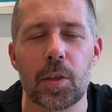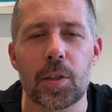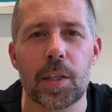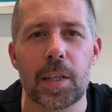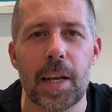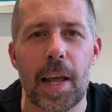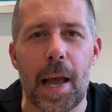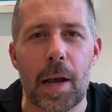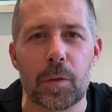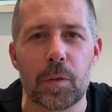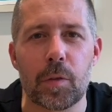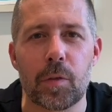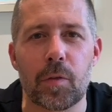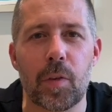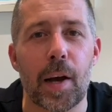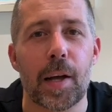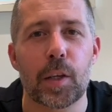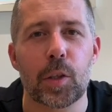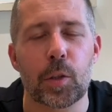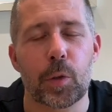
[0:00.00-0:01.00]
in how to
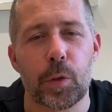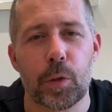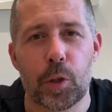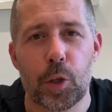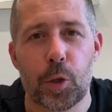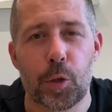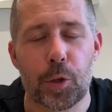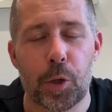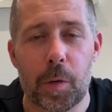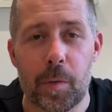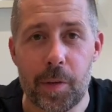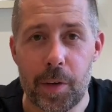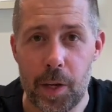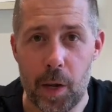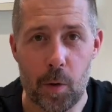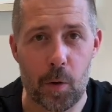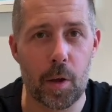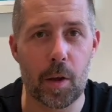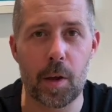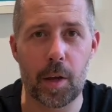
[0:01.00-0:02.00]
fail at doing a YouTube video.
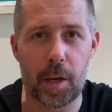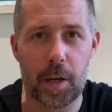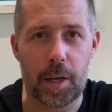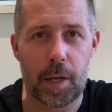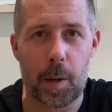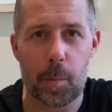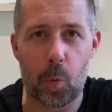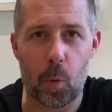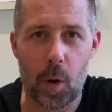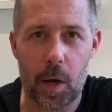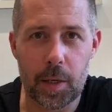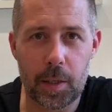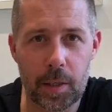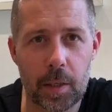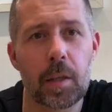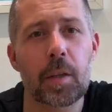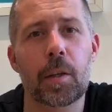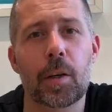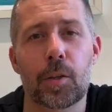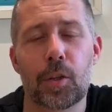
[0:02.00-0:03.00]
Number one,
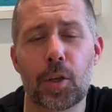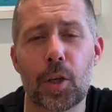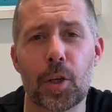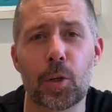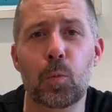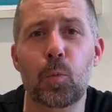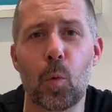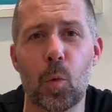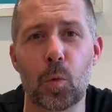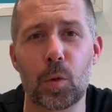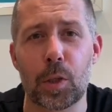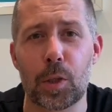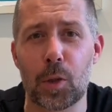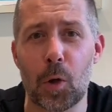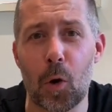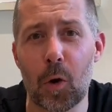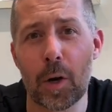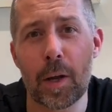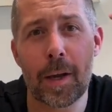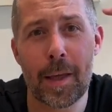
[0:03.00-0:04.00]
I just walked the
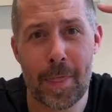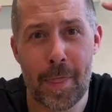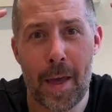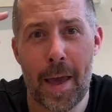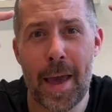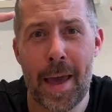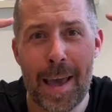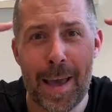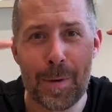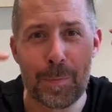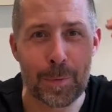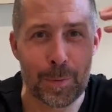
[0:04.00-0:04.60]
dog. The hair was